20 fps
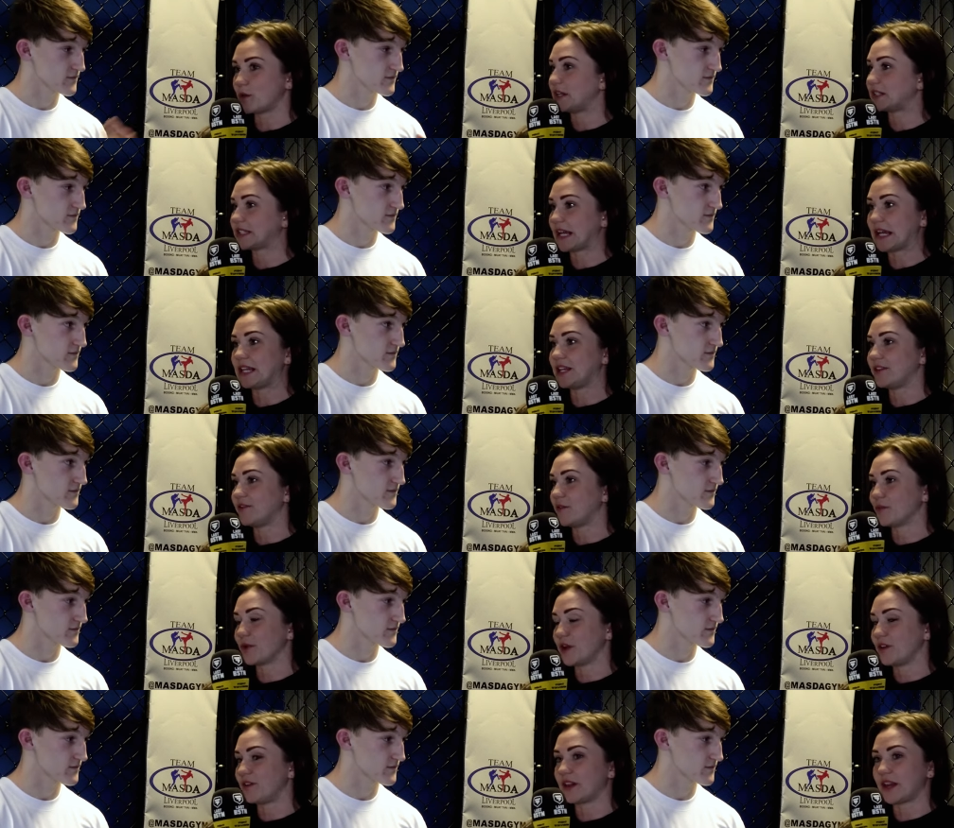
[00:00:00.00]
Speaker 1: when you say you live and
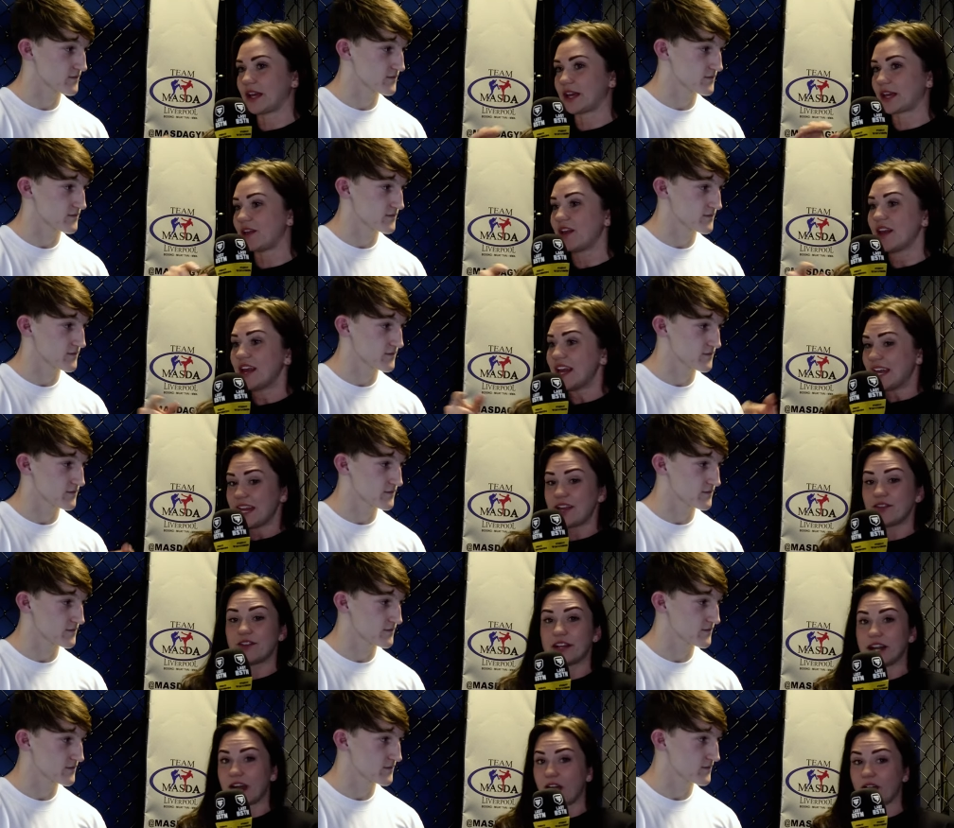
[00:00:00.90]
breathe it. Like, even
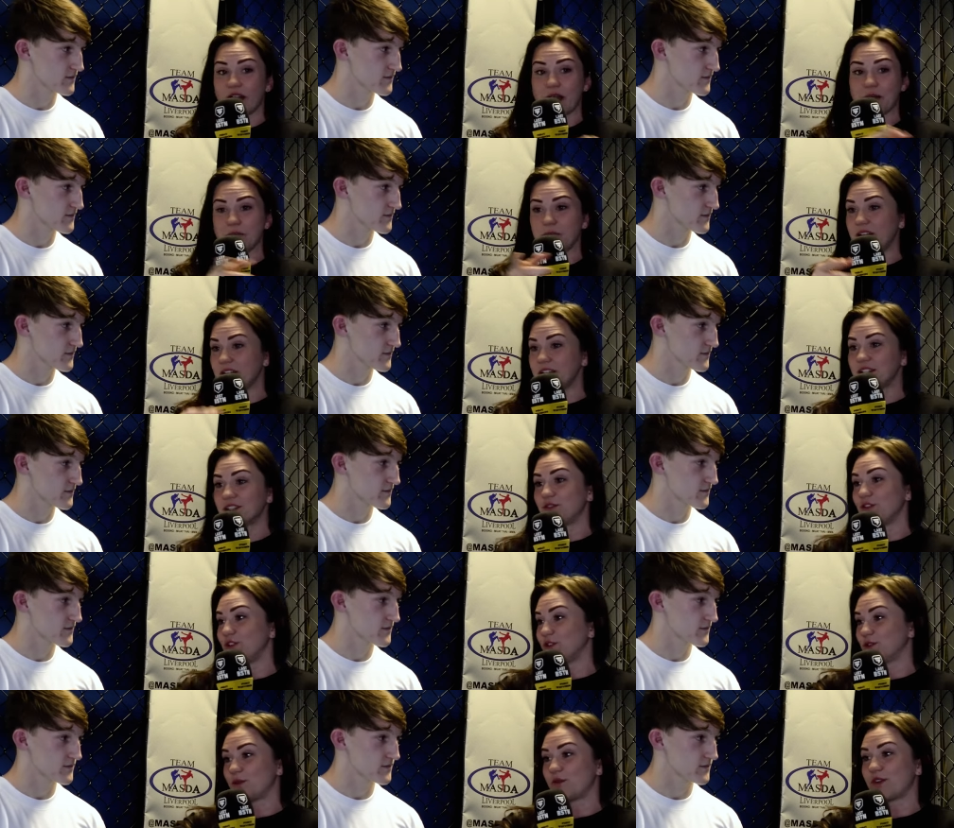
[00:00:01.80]
now, like,
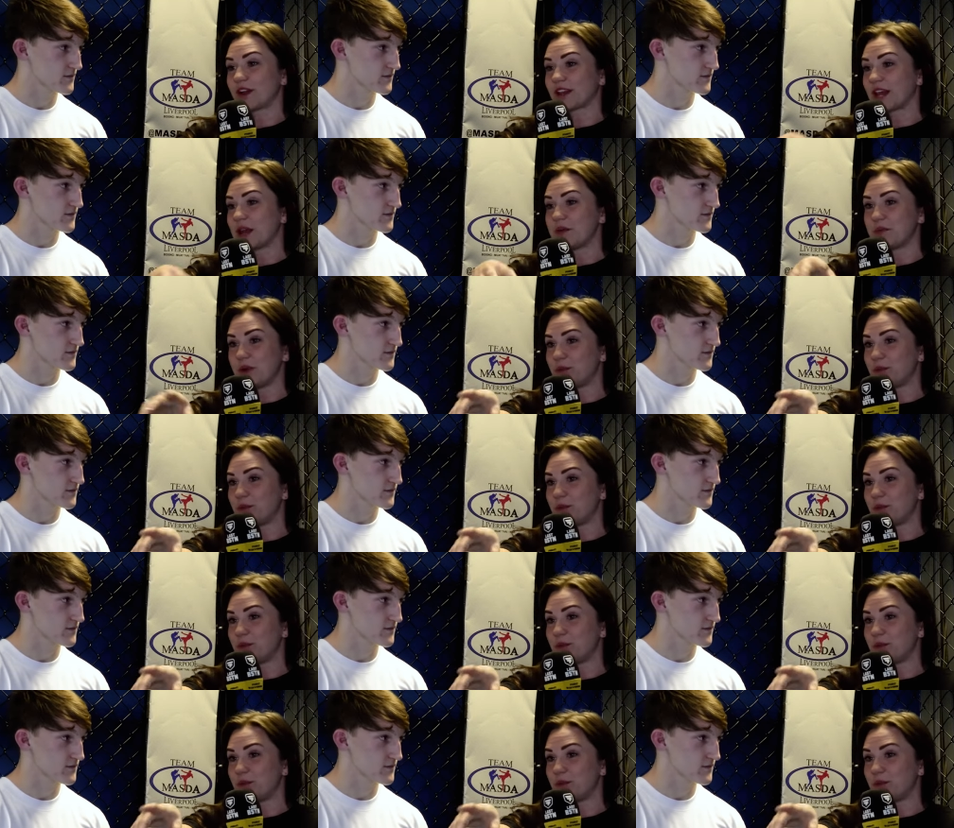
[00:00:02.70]
mid-interviews, we've had, like,